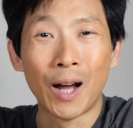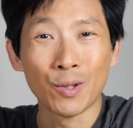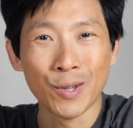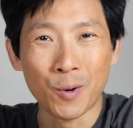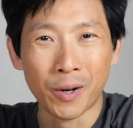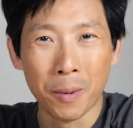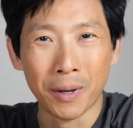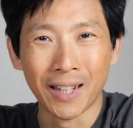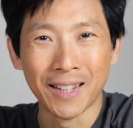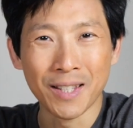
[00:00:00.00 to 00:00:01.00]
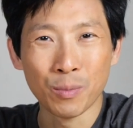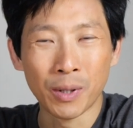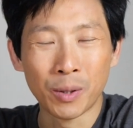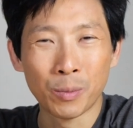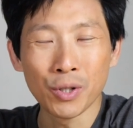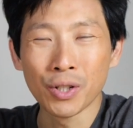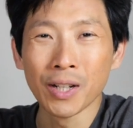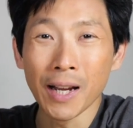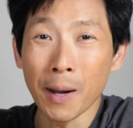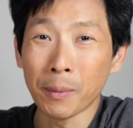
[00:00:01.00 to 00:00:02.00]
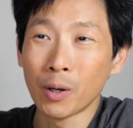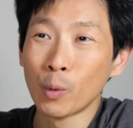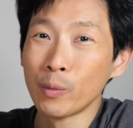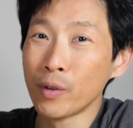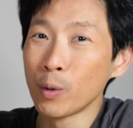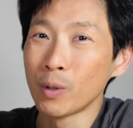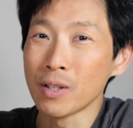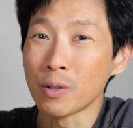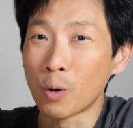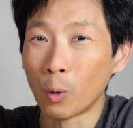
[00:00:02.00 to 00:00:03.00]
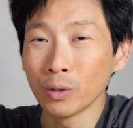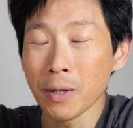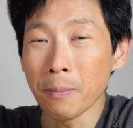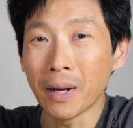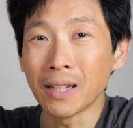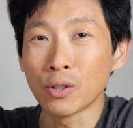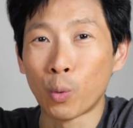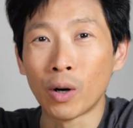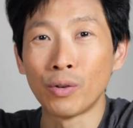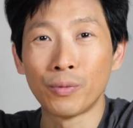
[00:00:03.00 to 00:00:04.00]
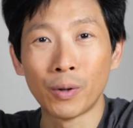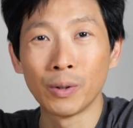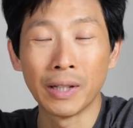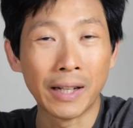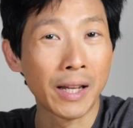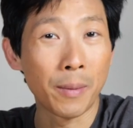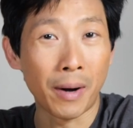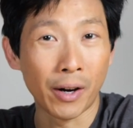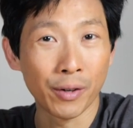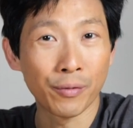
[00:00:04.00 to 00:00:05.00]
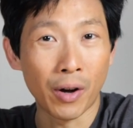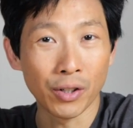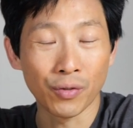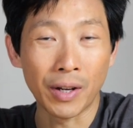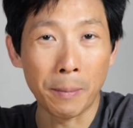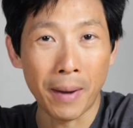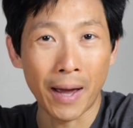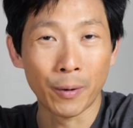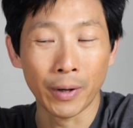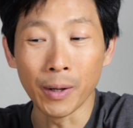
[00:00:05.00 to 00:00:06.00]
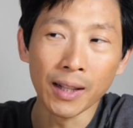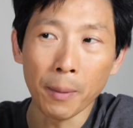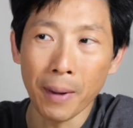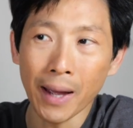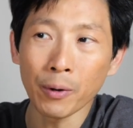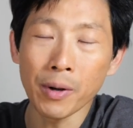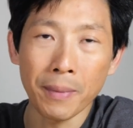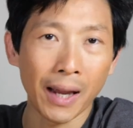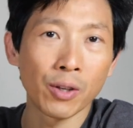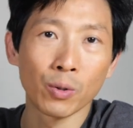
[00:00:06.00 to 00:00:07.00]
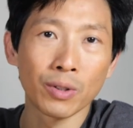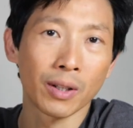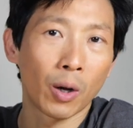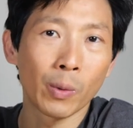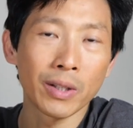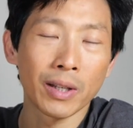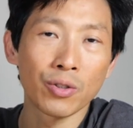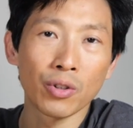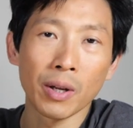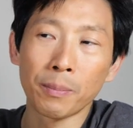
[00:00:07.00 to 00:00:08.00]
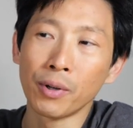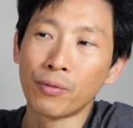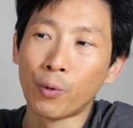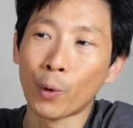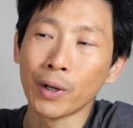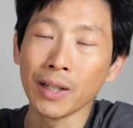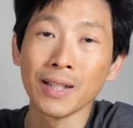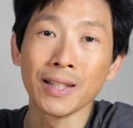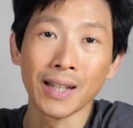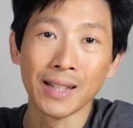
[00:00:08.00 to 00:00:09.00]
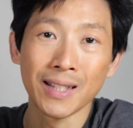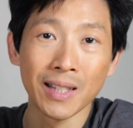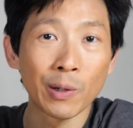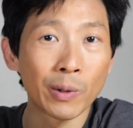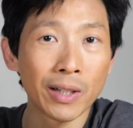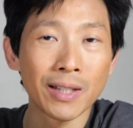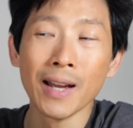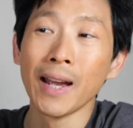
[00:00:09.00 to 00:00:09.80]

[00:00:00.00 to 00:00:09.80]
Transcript: How's it going everybody? This is Beat the Bush. Today I'm going to review this Goldenmate 12 volt lithium iron phosphate battery. In the battery manuals it always says you can put four of these in series